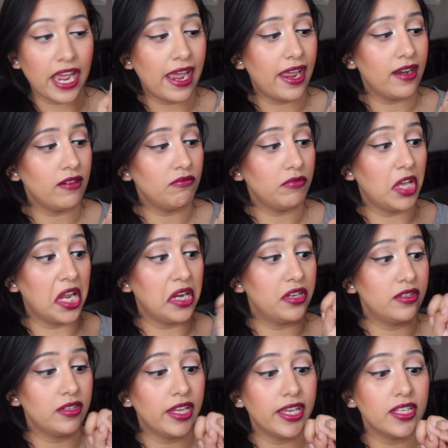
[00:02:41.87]
and it
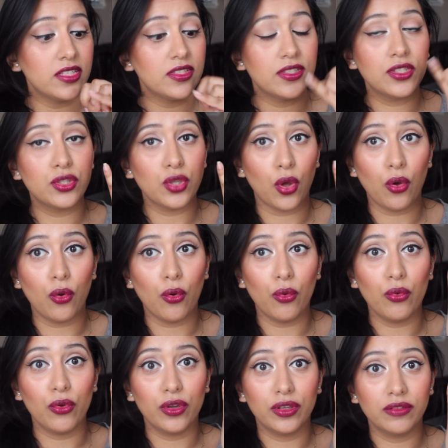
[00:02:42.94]
is
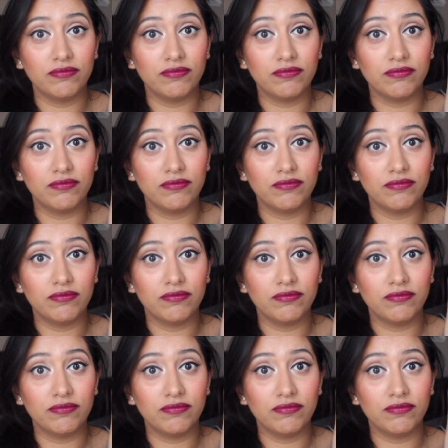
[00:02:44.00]
so